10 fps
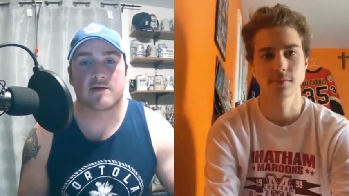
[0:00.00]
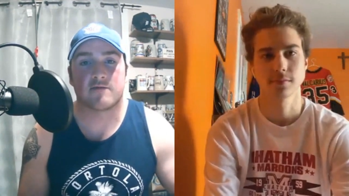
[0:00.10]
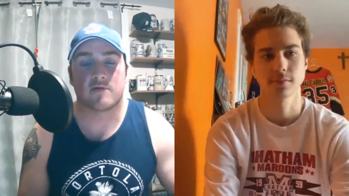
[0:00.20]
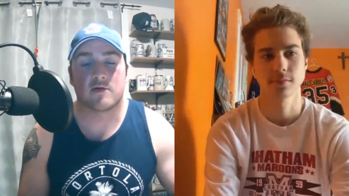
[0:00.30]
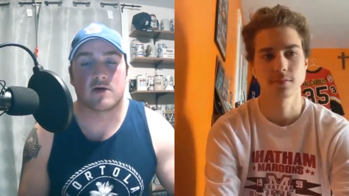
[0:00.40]
Speaker 1: and
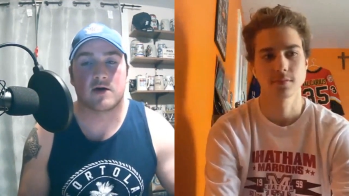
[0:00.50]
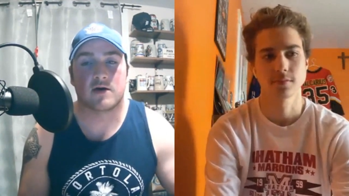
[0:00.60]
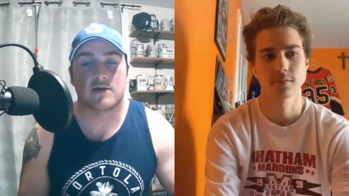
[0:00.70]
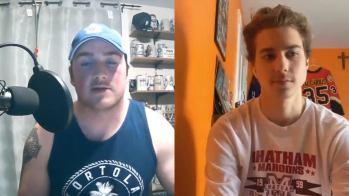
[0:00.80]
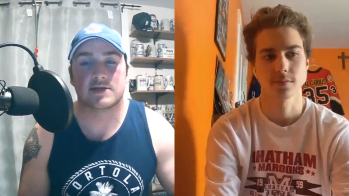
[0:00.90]
stuff uh,
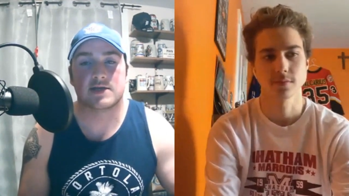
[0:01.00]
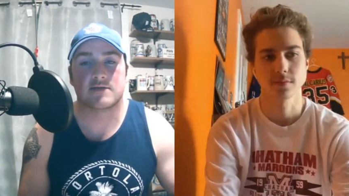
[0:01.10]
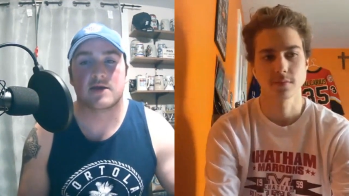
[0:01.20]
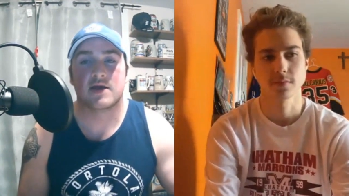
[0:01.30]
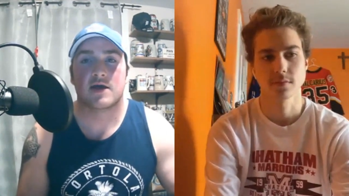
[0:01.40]
on the
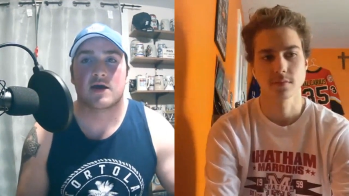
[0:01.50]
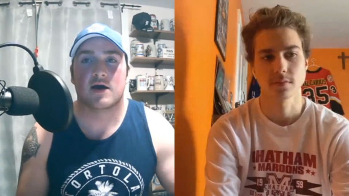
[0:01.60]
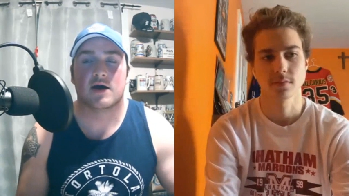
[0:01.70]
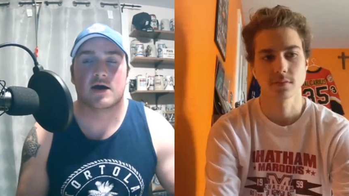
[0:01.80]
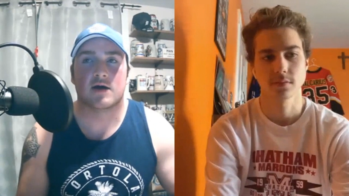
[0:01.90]
team,
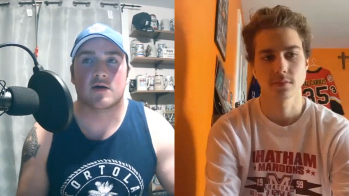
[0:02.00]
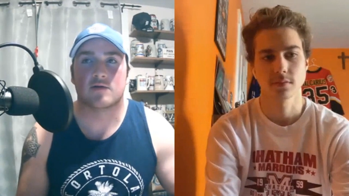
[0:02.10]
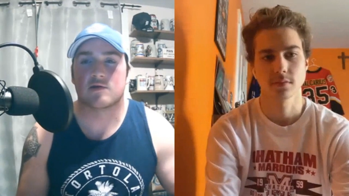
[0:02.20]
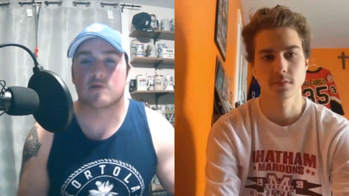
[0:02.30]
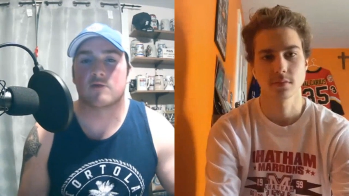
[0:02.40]

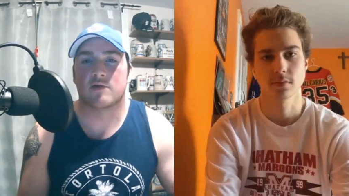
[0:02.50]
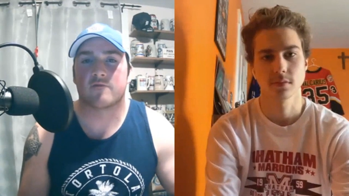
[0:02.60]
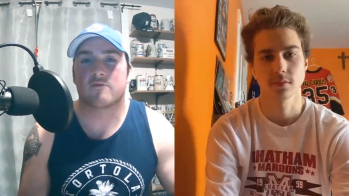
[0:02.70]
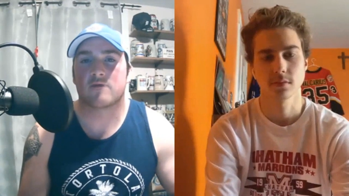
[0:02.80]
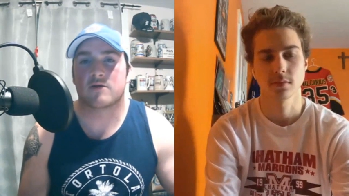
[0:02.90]
uh,
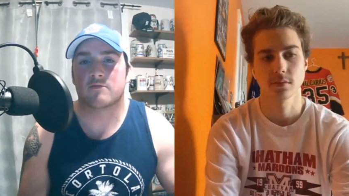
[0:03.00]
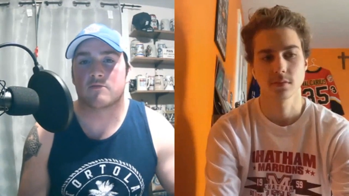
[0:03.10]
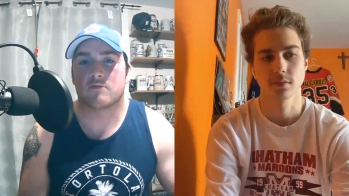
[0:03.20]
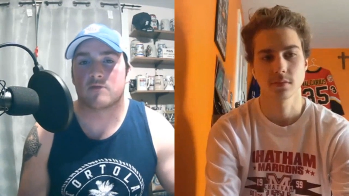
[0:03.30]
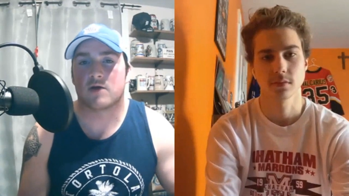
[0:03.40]
so
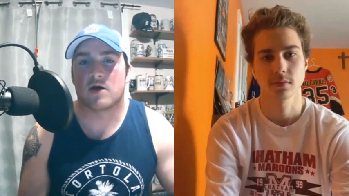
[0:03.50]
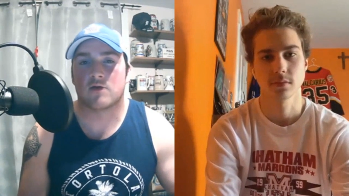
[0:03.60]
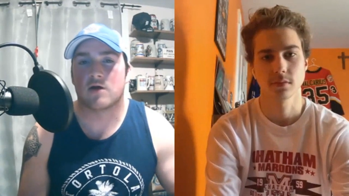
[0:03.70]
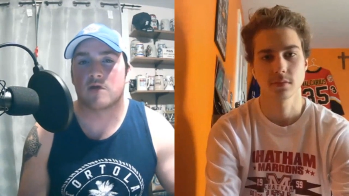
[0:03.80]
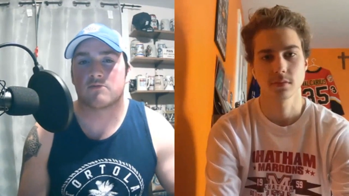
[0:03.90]
everyone
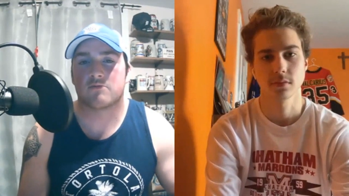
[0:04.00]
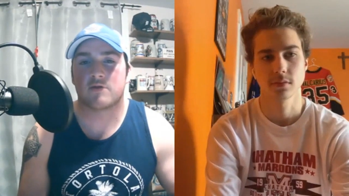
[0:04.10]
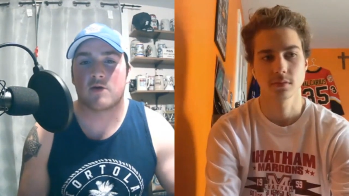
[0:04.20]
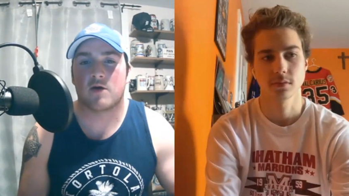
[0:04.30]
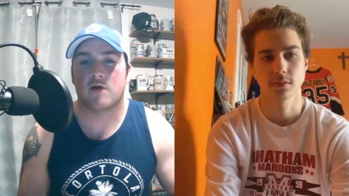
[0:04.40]
got along
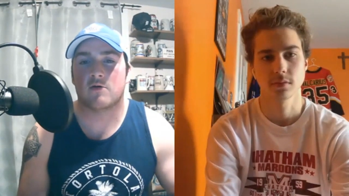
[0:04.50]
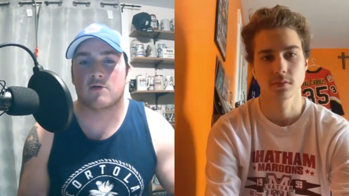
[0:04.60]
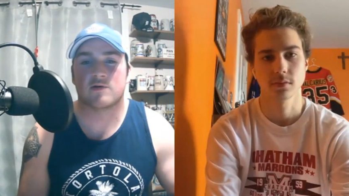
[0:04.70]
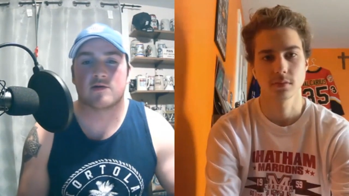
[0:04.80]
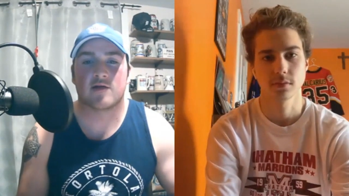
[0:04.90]
pretty
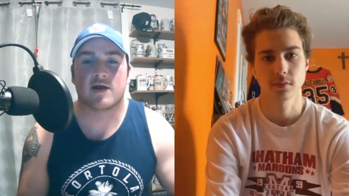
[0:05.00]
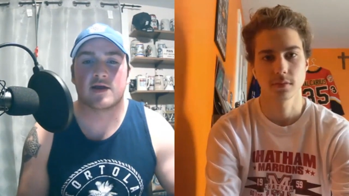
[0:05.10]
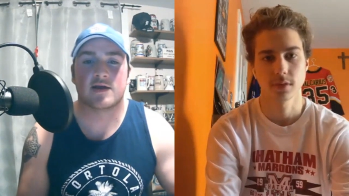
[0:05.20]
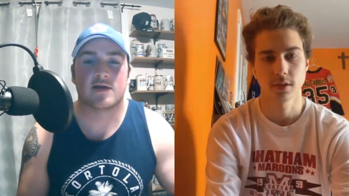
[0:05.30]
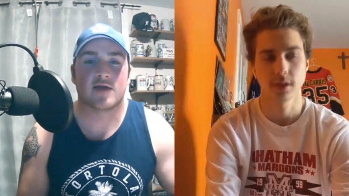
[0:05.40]
well, or was
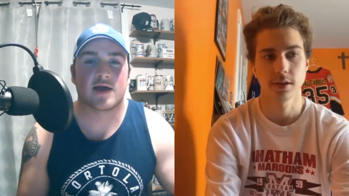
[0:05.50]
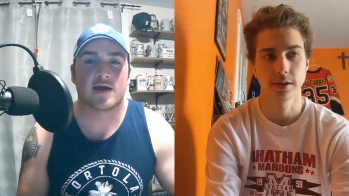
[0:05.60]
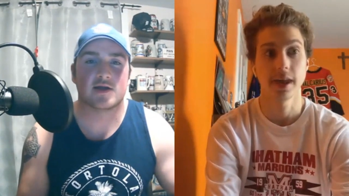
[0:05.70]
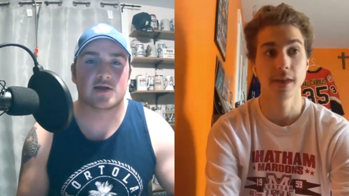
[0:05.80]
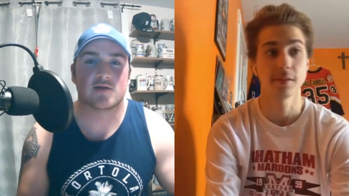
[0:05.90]
there any
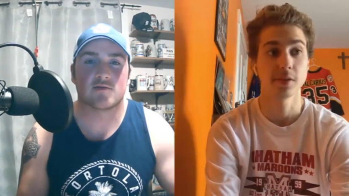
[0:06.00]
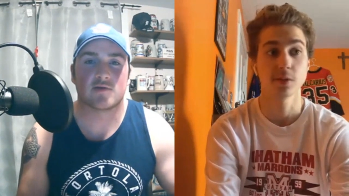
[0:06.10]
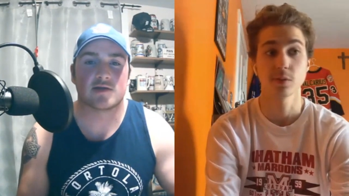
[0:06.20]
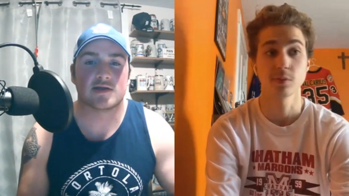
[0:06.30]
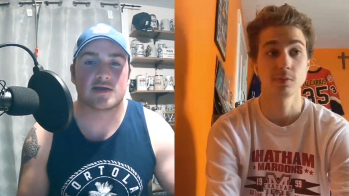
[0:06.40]
like
Speaker 2: yeah,
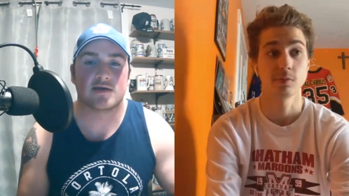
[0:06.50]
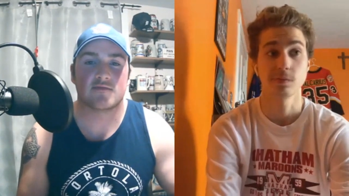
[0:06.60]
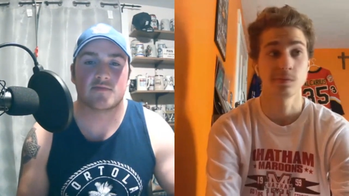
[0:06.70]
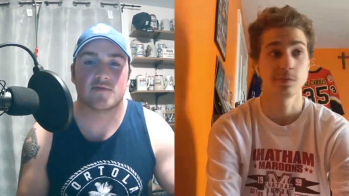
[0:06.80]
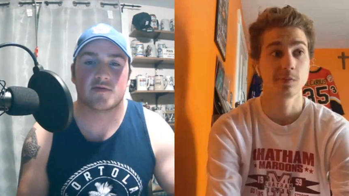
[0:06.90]
issues with the
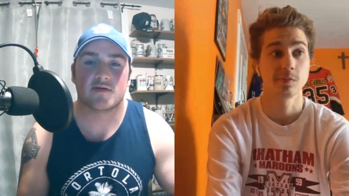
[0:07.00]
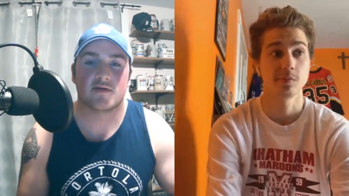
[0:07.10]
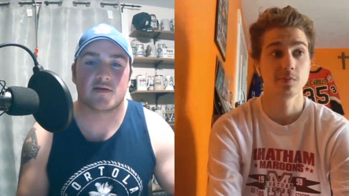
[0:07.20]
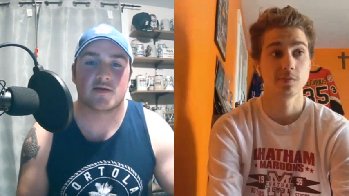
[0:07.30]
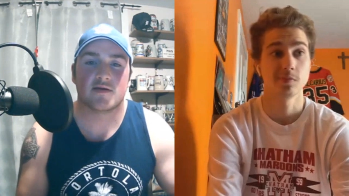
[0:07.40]
team?
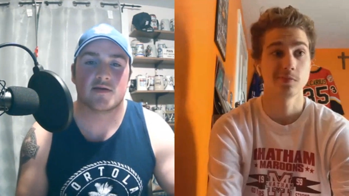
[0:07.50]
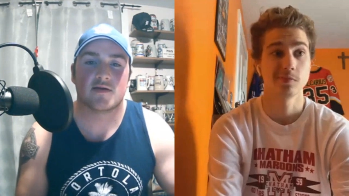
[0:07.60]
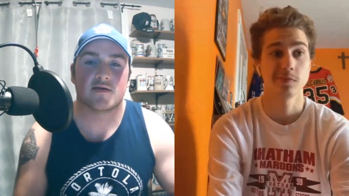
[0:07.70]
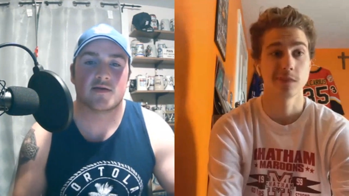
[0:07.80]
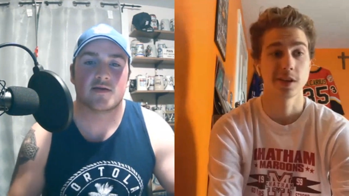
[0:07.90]

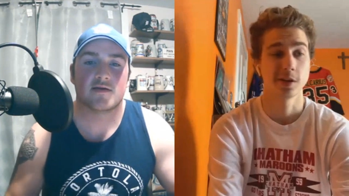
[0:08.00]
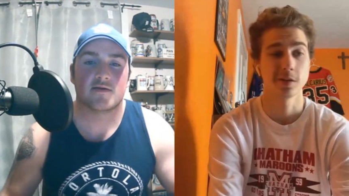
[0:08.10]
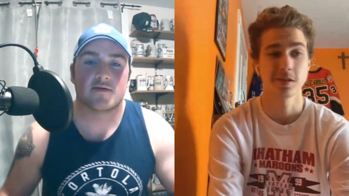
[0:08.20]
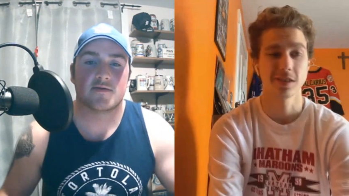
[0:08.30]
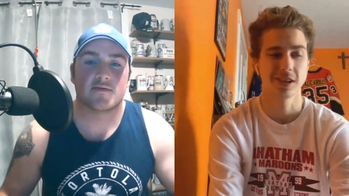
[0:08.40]

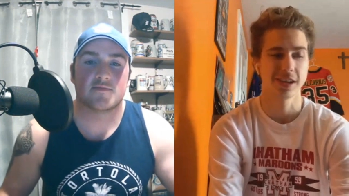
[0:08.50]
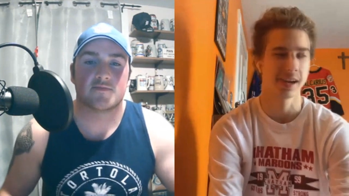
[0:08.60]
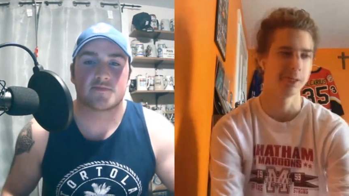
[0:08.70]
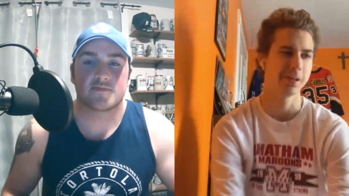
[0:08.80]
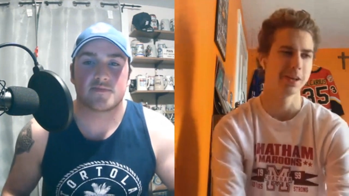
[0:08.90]
There were
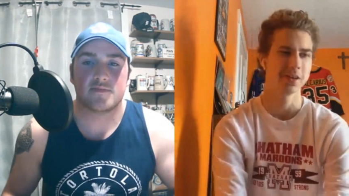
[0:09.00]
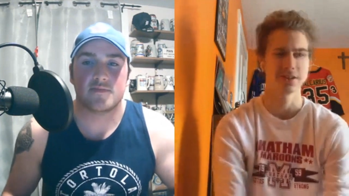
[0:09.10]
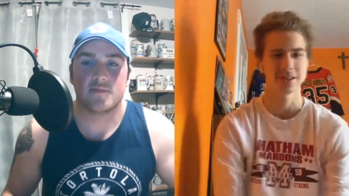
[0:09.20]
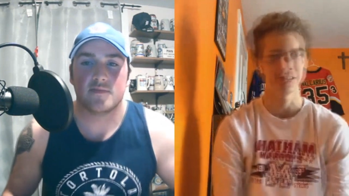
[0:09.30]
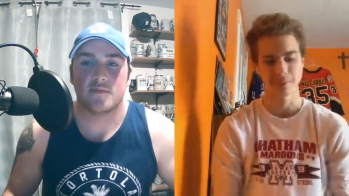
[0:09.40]
like I've
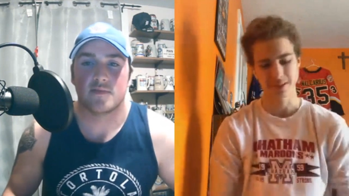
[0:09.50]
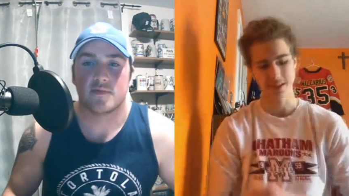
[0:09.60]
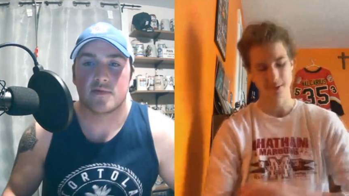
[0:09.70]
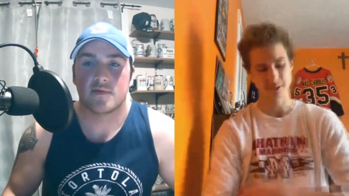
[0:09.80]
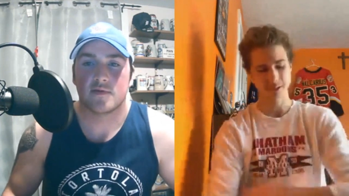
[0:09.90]
played on
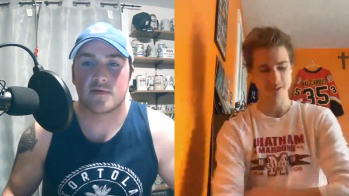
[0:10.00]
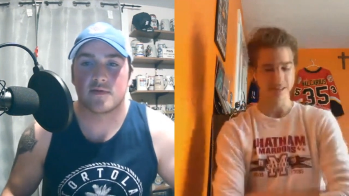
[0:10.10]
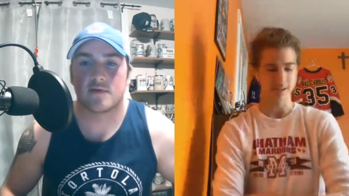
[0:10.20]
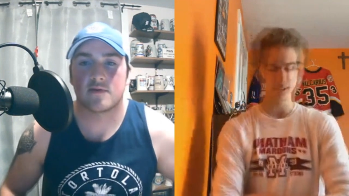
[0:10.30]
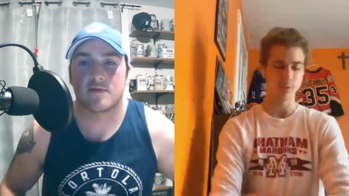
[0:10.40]
some teams
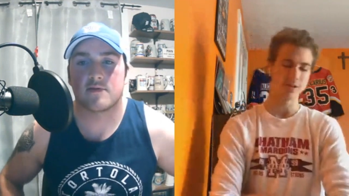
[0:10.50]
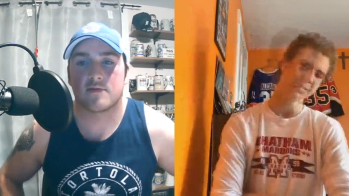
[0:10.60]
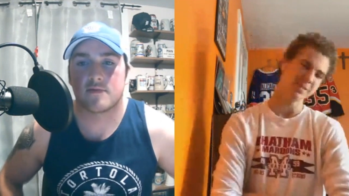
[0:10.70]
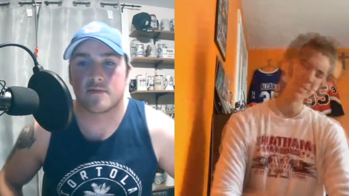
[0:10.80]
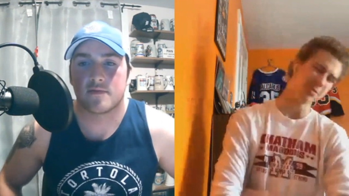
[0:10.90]
where there's like
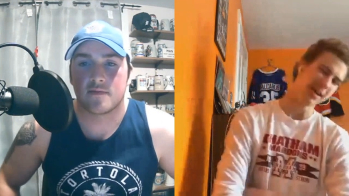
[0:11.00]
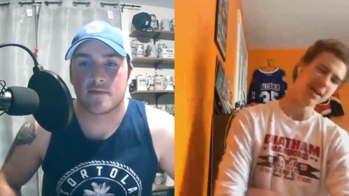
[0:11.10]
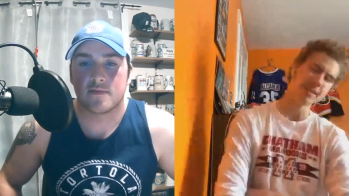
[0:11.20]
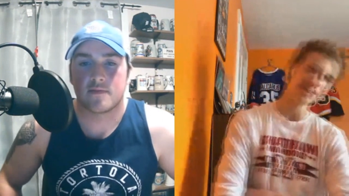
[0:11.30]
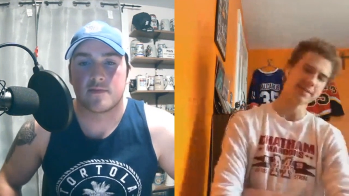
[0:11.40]
one or
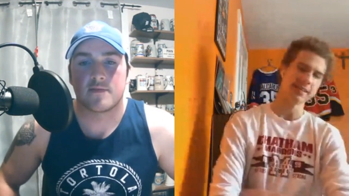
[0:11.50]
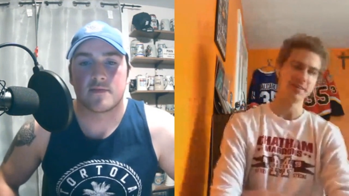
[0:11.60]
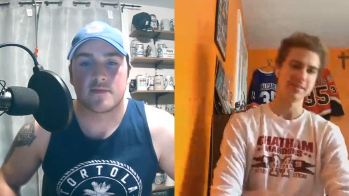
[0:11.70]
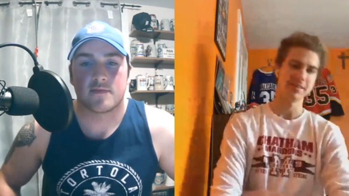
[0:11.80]
two guys